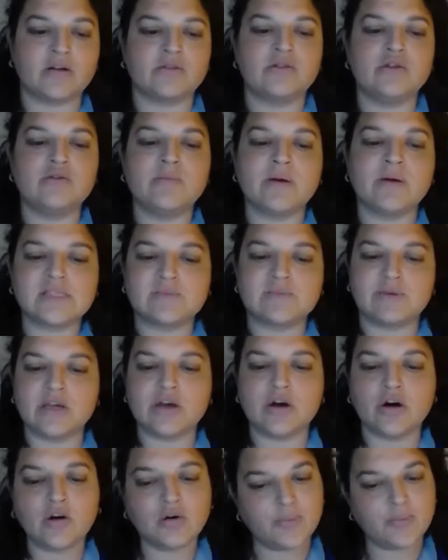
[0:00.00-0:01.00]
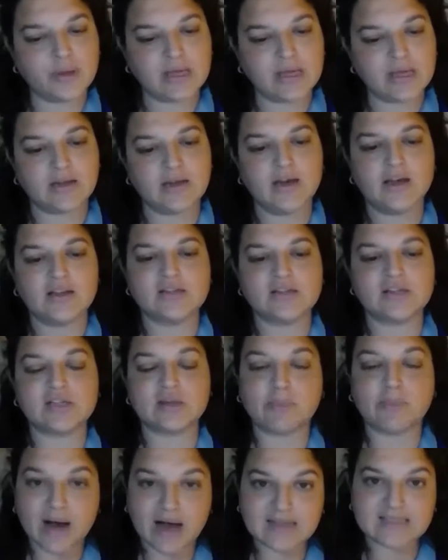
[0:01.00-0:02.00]
you must be open to the
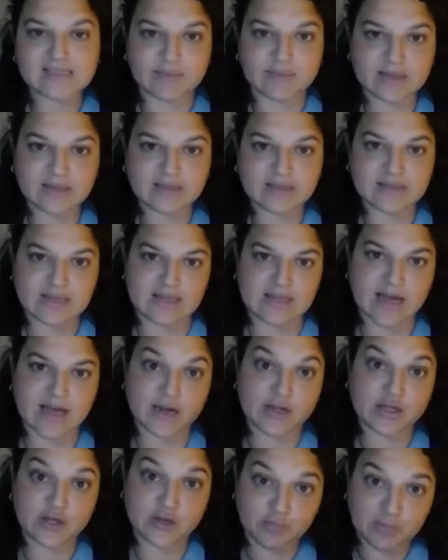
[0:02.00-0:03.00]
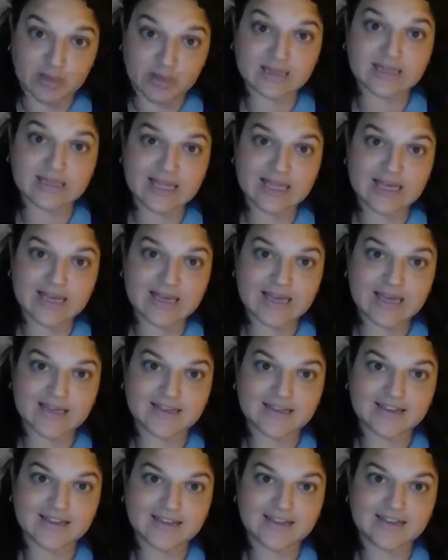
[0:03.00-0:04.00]
possibility that humility
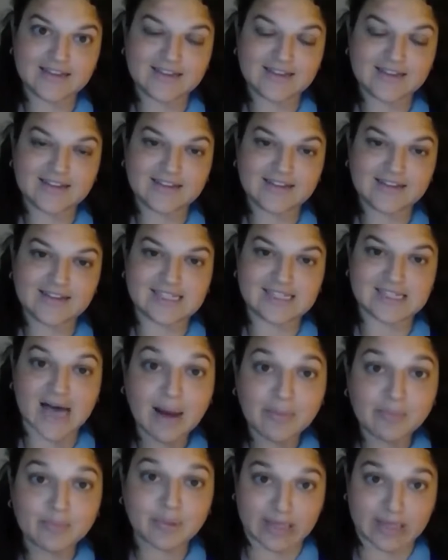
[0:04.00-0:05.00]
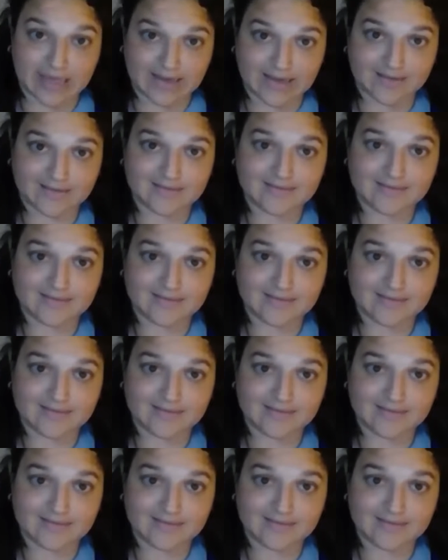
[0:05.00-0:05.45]
is humbling.